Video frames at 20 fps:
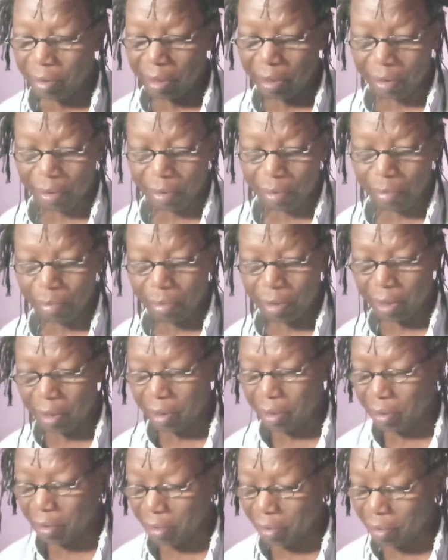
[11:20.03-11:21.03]

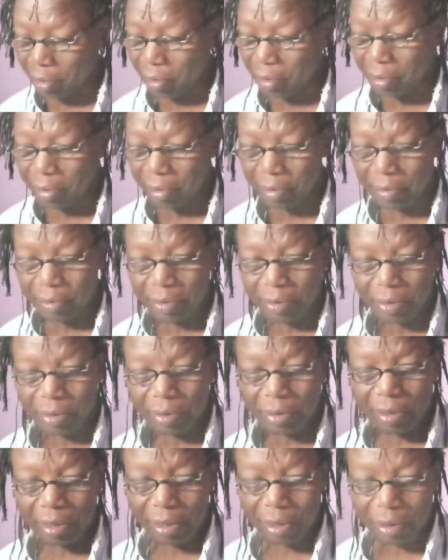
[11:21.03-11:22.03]
Enormous, you know.
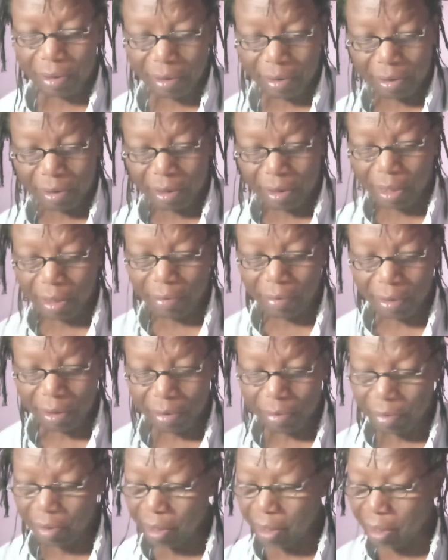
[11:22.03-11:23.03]
We've covered
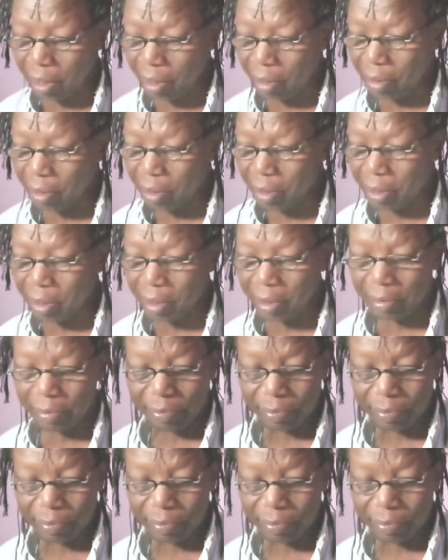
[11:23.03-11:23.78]
quite a lot.